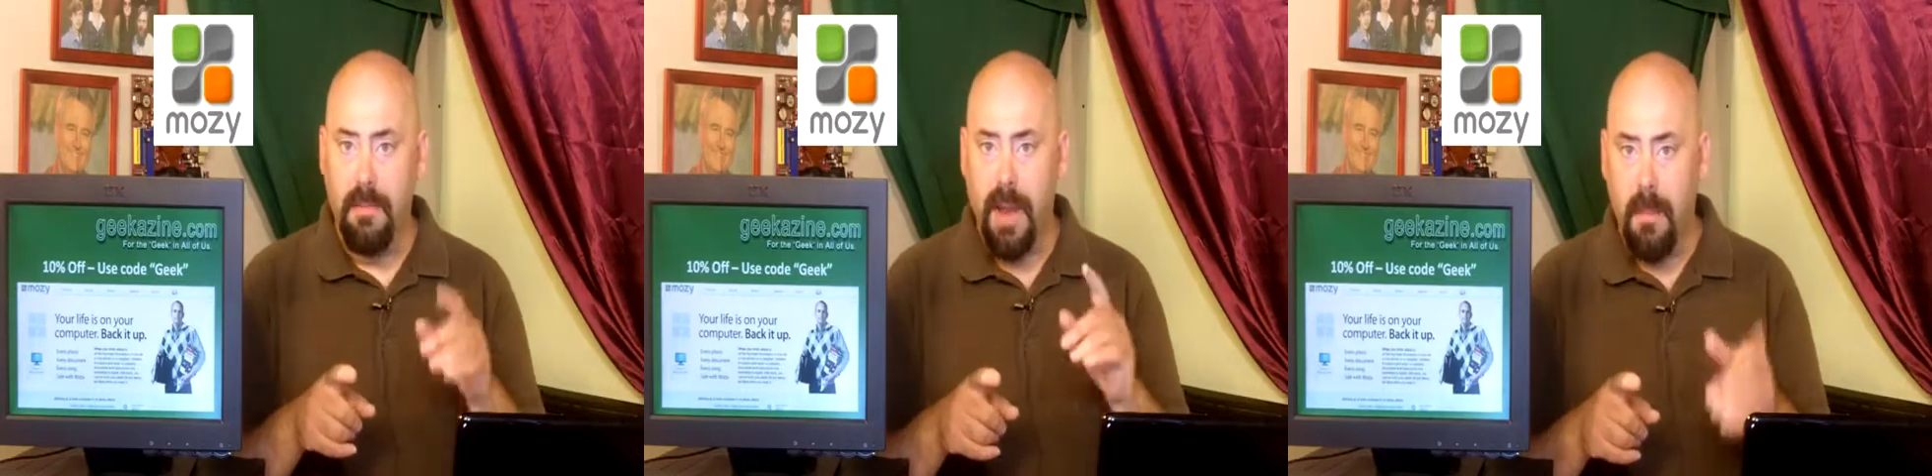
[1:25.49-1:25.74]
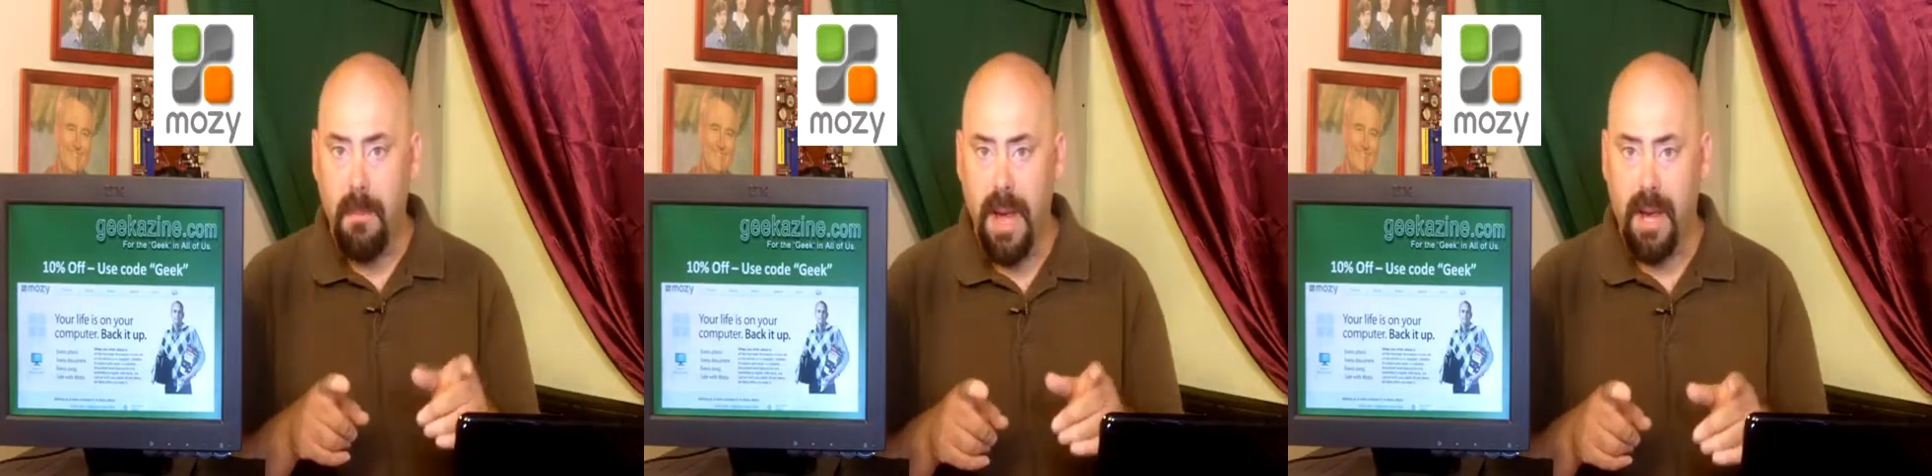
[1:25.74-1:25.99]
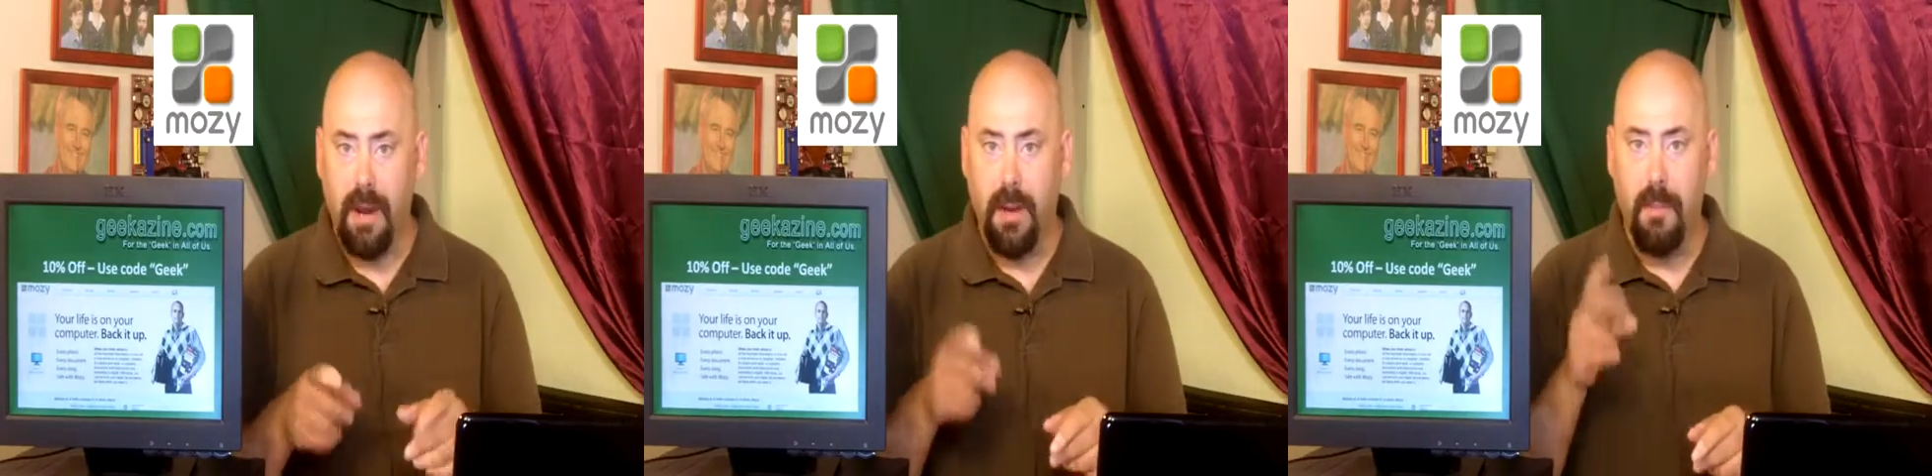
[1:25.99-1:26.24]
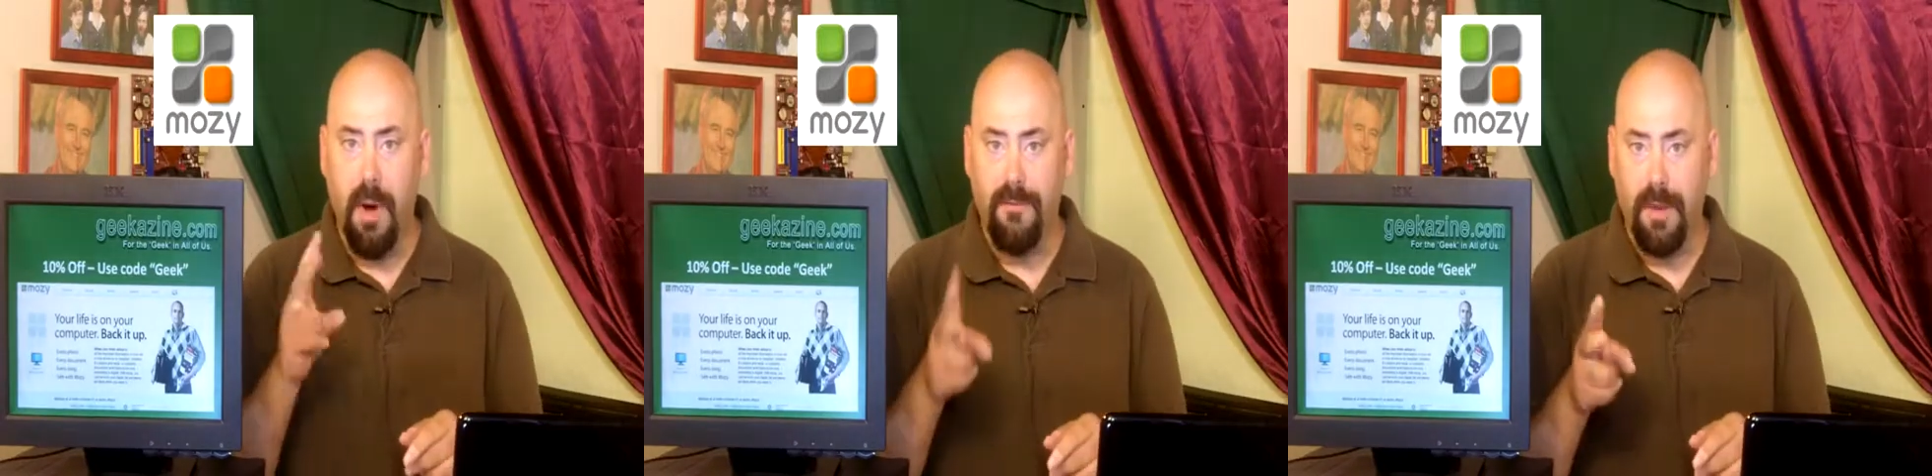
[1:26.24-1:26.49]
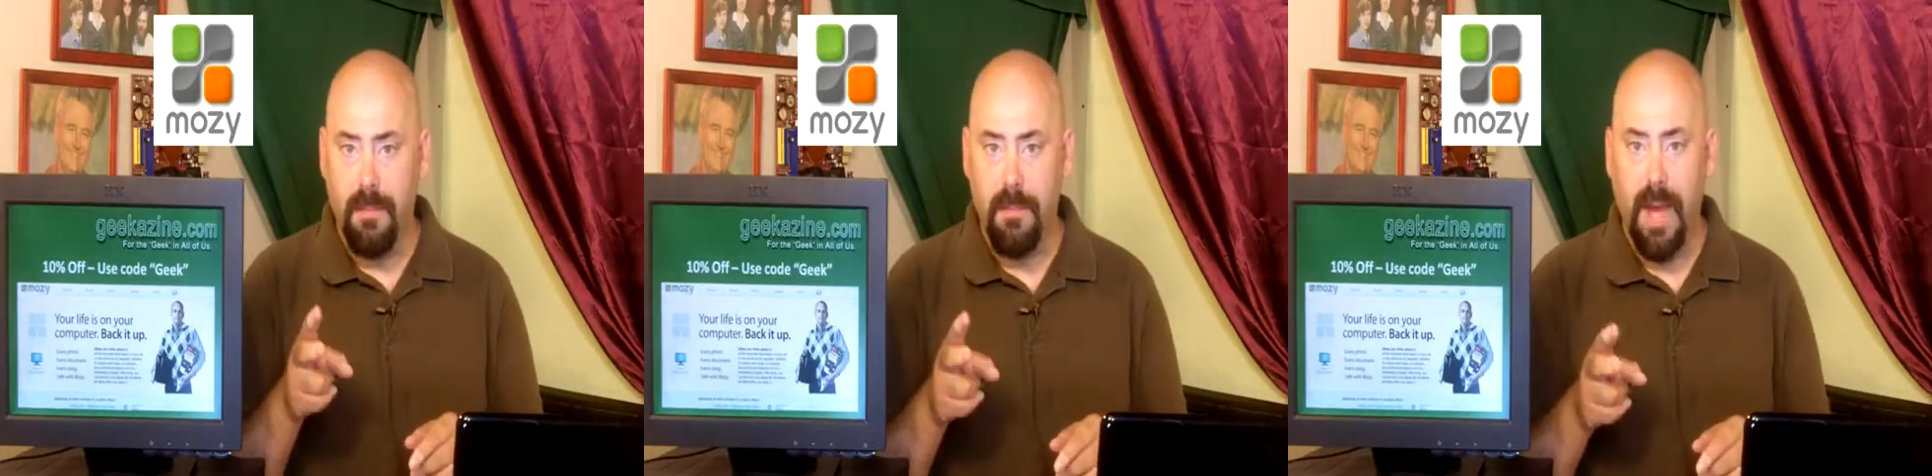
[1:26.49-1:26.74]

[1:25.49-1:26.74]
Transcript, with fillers: up now, back it up often,